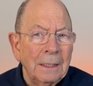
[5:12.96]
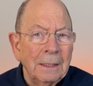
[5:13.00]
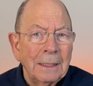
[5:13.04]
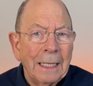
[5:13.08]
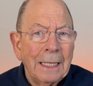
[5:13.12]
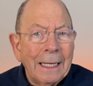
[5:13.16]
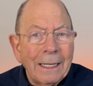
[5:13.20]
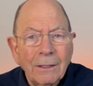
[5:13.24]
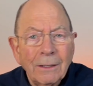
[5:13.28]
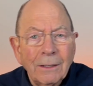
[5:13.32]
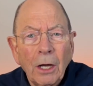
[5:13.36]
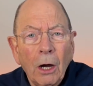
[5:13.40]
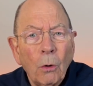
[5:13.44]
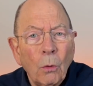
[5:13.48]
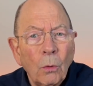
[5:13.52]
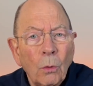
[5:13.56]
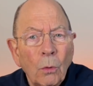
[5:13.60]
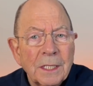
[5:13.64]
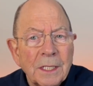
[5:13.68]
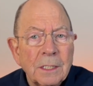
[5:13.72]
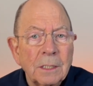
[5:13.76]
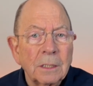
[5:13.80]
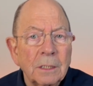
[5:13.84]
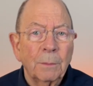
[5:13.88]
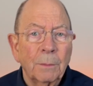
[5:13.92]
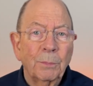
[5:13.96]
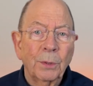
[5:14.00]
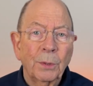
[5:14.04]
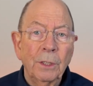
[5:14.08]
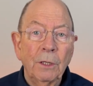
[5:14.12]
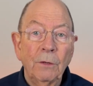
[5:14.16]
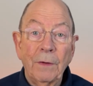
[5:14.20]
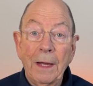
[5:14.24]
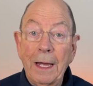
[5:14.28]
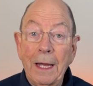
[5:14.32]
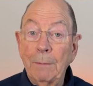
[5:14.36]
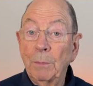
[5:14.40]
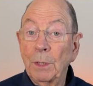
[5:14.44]
Our goal isn't to
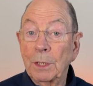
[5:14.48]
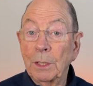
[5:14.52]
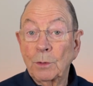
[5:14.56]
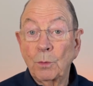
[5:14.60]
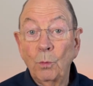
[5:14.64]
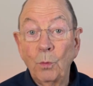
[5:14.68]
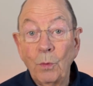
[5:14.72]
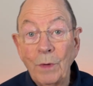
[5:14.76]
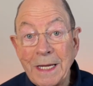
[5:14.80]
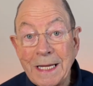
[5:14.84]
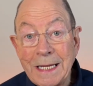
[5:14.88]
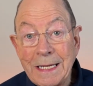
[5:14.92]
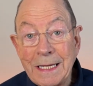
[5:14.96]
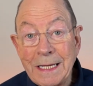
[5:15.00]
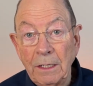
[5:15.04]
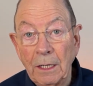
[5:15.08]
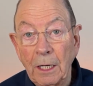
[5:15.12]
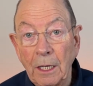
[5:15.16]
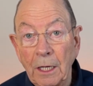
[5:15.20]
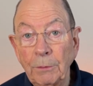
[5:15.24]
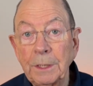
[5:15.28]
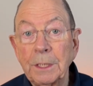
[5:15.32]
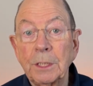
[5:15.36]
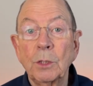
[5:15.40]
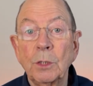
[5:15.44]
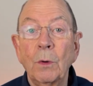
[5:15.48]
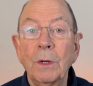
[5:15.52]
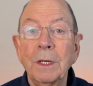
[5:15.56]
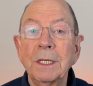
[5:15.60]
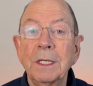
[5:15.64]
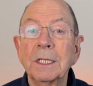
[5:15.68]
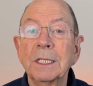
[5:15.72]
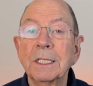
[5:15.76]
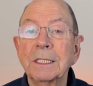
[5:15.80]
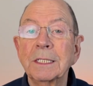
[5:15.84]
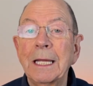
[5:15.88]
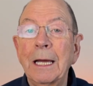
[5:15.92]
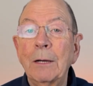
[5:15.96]
prove how much we know, it's to
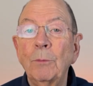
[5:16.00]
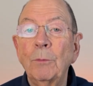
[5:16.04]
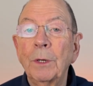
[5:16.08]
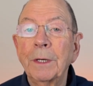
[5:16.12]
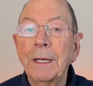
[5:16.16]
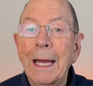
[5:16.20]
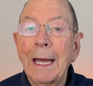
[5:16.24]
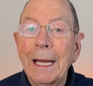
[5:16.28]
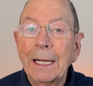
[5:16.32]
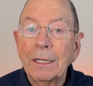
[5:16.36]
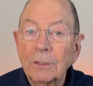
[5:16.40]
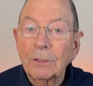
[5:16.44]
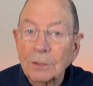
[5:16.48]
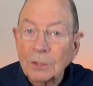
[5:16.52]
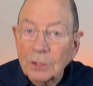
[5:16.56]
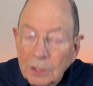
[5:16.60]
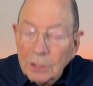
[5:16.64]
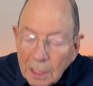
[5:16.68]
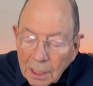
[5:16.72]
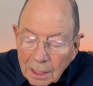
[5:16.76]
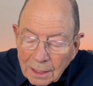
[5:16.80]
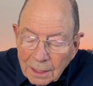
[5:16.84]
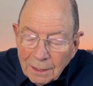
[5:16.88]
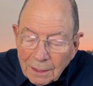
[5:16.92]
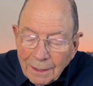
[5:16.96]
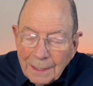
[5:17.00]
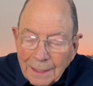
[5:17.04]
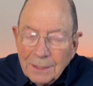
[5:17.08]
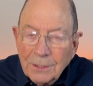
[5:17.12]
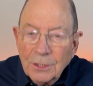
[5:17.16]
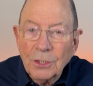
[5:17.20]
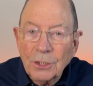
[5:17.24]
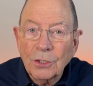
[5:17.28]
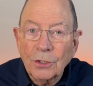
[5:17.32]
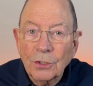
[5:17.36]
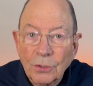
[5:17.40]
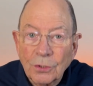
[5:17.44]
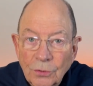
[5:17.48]
understand what our
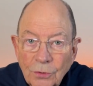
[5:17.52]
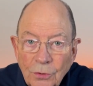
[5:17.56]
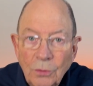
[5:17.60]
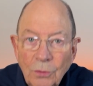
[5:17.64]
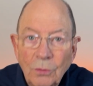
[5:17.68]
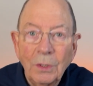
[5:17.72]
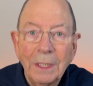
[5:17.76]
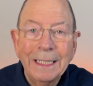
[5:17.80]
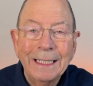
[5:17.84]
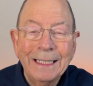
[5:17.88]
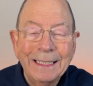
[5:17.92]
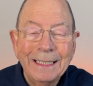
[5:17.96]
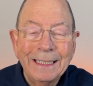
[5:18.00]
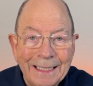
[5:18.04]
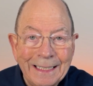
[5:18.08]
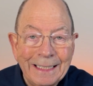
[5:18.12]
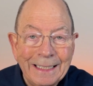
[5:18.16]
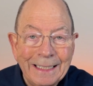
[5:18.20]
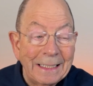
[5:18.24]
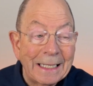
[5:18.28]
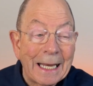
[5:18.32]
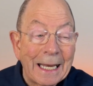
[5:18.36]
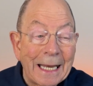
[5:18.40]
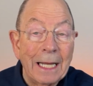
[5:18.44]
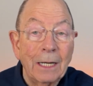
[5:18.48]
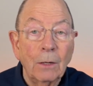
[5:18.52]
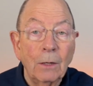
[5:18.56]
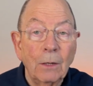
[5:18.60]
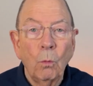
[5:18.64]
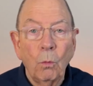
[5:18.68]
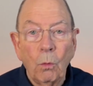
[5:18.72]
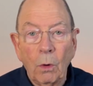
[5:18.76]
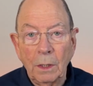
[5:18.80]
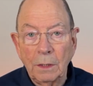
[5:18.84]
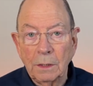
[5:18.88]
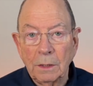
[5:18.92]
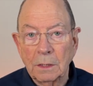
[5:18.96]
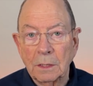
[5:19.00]
clients truly need and
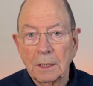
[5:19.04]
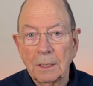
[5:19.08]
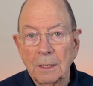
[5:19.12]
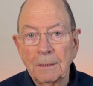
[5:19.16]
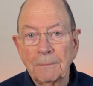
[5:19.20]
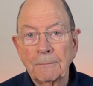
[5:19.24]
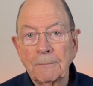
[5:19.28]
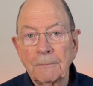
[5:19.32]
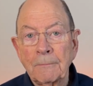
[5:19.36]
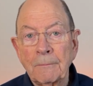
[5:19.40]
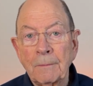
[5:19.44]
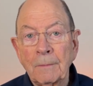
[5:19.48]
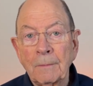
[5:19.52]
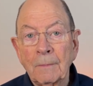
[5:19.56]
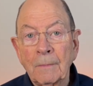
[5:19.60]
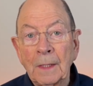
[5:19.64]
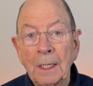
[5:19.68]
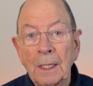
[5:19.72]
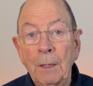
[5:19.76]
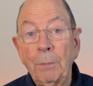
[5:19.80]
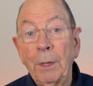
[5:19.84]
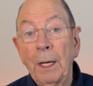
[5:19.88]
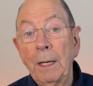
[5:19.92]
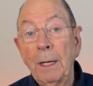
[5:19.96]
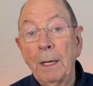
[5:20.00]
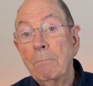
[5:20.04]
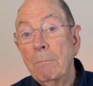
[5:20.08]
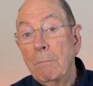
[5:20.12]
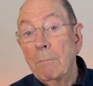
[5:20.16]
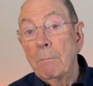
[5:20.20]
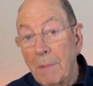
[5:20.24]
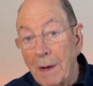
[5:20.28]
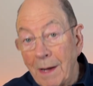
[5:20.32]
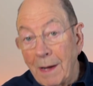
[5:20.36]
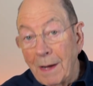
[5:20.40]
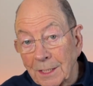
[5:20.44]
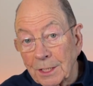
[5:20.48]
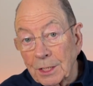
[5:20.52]
want. And by
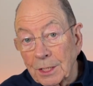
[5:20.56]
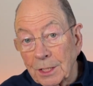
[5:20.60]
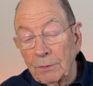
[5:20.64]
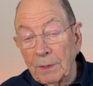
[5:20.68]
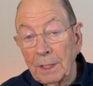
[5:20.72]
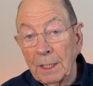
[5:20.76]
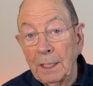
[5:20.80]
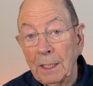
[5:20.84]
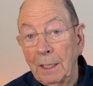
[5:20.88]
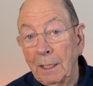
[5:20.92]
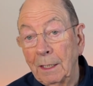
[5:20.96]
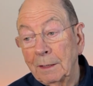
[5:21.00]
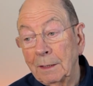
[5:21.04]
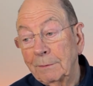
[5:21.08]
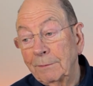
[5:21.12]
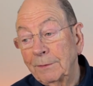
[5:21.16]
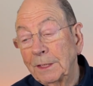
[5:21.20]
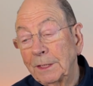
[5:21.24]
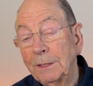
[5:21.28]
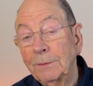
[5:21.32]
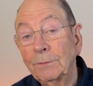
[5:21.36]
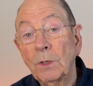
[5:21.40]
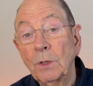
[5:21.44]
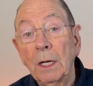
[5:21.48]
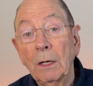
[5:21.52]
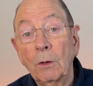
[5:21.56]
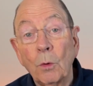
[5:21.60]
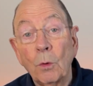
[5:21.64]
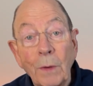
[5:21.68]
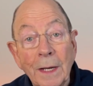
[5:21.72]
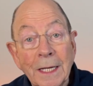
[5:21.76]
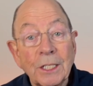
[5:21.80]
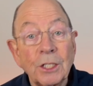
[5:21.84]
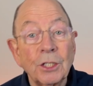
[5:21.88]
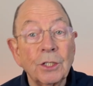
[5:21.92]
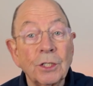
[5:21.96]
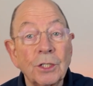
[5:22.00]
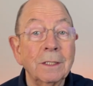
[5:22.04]
mastering the art of
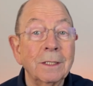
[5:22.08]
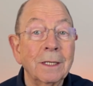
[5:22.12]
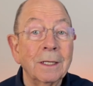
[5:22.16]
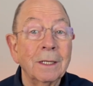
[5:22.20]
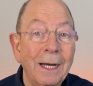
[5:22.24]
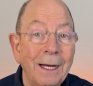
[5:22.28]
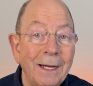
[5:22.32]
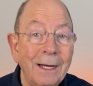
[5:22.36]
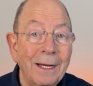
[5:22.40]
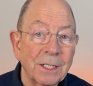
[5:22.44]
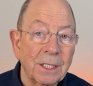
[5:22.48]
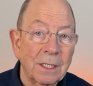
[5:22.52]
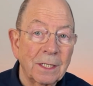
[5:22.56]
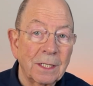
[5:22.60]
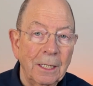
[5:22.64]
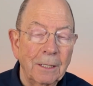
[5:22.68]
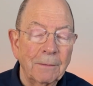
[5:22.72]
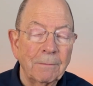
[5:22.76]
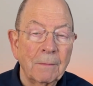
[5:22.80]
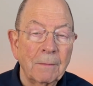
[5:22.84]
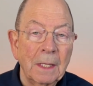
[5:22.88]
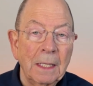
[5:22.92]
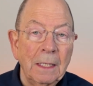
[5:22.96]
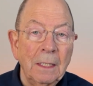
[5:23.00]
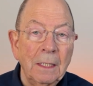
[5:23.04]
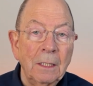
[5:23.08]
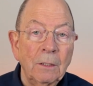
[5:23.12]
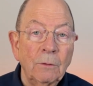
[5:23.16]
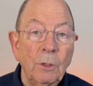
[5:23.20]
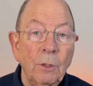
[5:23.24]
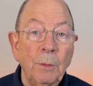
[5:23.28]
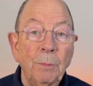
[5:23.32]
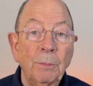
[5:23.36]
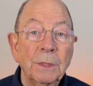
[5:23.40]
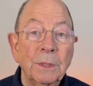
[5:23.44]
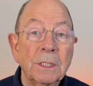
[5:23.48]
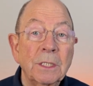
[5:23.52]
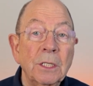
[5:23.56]
question asking, we
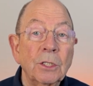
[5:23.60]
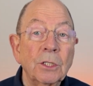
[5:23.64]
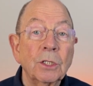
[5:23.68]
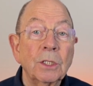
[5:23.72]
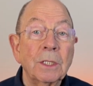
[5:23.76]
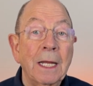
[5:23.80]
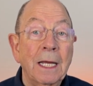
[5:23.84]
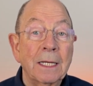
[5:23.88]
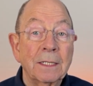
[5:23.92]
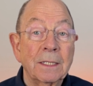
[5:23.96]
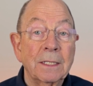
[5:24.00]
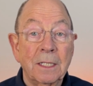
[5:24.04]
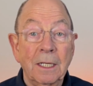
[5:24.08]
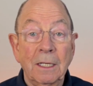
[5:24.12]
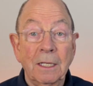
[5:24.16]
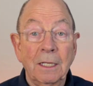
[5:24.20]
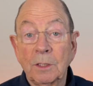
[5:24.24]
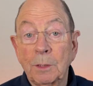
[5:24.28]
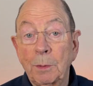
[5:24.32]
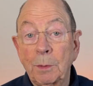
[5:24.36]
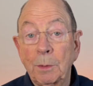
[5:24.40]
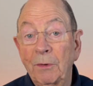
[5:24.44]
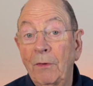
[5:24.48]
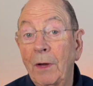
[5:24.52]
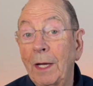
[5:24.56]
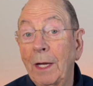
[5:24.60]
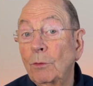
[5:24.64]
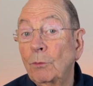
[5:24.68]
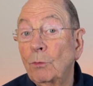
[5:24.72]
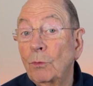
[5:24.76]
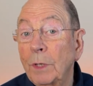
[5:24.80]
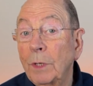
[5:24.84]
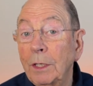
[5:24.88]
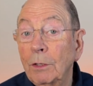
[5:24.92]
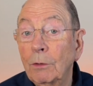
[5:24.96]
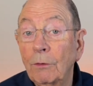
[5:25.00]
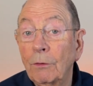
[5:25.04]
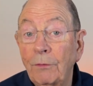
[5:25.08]
position ourselves to provide
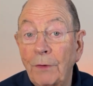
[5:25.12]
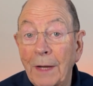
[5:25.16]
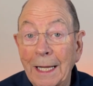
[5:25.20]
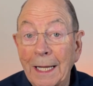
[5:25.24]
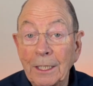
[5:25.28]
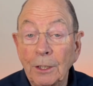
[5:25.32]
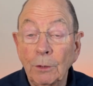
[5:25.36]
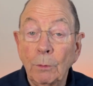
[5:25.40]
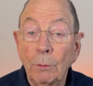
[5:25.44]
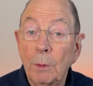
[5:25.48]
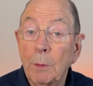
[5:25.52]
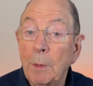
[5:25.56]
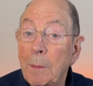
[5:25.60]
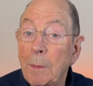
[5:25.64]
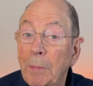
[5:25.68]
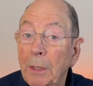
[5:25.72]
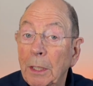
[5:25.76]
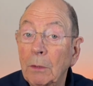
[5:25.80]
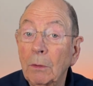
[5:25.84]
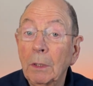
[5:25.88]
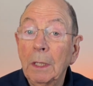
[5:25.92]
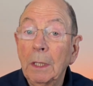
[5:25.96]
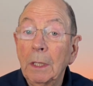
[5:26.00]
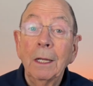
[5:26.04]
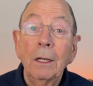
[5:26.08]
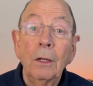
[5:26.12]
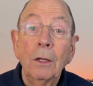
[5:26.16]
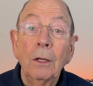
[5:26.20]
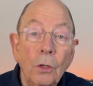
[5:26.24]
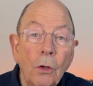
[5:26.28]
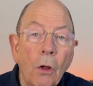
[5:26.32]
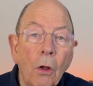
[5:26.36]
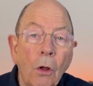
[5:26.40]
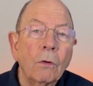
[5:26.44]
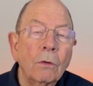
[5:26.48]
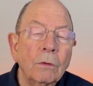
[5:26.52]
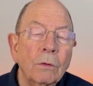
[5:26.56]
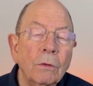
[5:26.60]
real value and we build
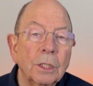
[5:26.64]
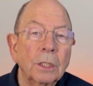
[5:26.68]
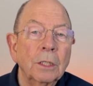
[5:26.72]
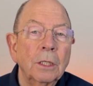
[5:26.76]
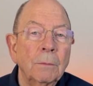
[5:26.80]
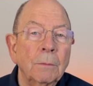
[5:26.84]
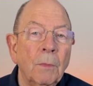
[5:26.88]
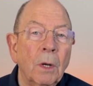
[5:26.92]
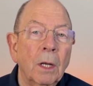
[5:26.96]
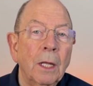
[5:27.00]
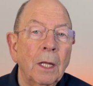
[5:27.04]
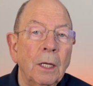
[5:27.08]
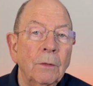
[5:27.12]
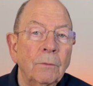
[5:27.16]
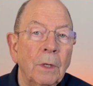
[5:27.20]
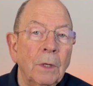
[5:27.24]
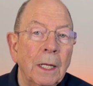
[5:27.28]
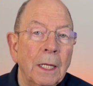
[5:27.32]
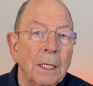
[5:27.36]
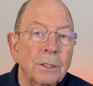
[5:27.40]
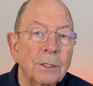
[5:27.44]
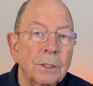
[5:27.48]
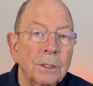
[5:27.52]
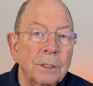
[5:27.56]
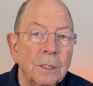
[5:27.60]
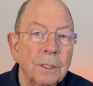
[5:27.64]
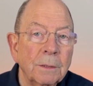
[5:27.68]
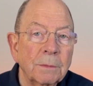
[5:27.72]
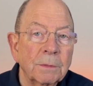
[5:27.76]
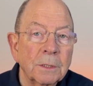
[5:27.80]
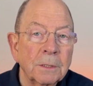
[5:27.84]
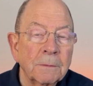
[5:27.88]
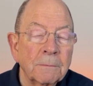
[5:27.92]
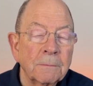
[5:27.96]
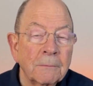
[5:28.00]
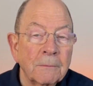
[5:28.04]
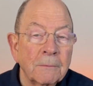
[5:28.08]
long-term client relationships.